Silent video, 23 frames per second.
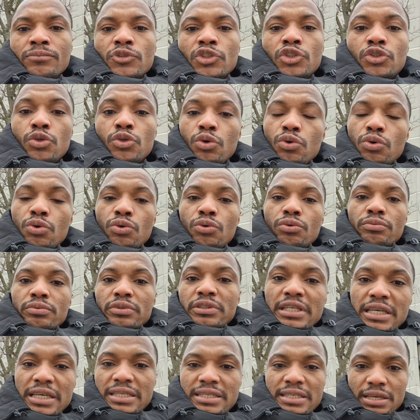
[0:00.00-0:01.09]
So
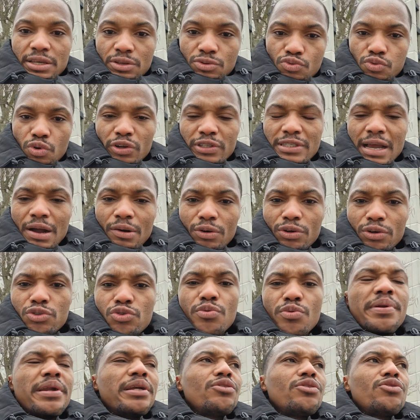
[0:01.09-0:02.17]
this is what I want to
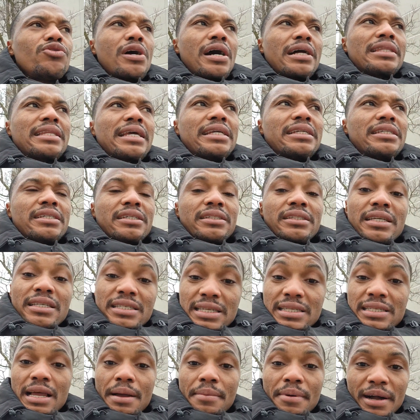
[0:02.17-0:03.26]
bring to your attention. This
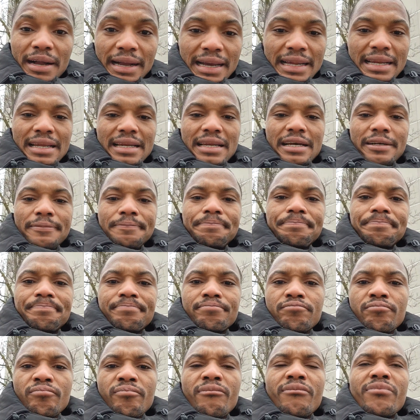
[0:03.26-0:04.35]
is about Canada.
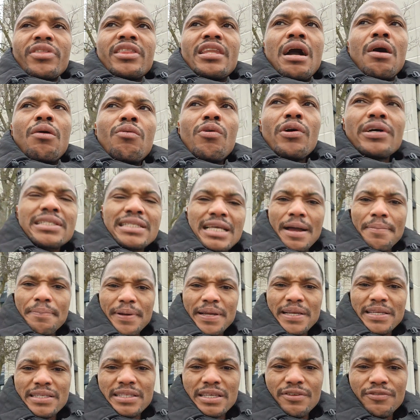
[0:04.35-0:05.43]
Now, what
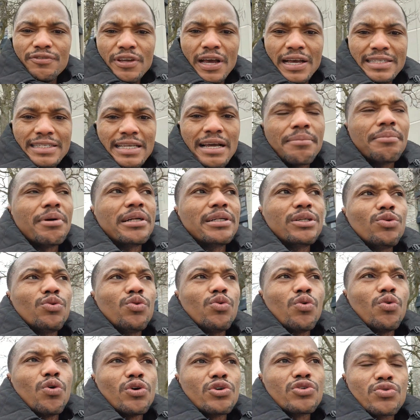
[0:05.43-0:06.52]
happens if you are somebody who
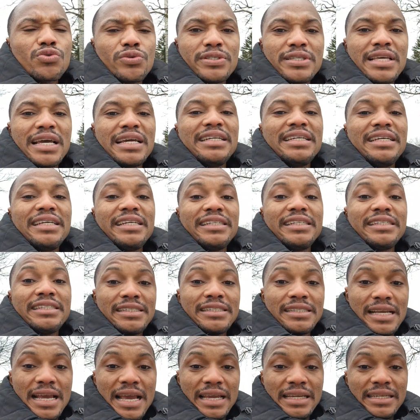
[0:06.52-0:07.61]
wants to study
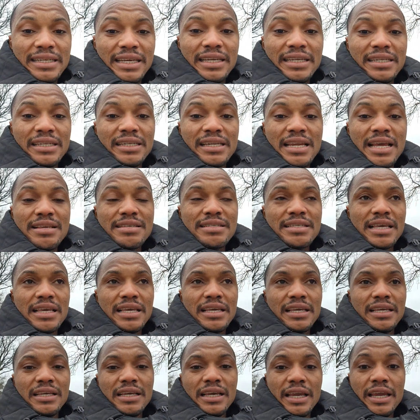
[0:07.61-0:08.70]
in let's
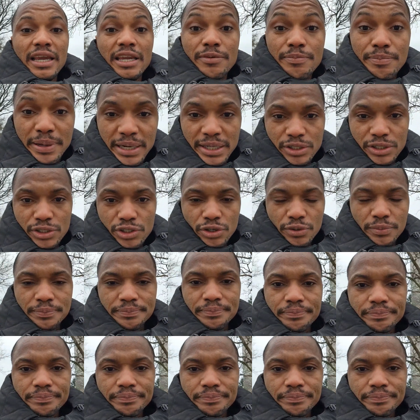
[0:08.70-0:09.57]
say, in Belgium?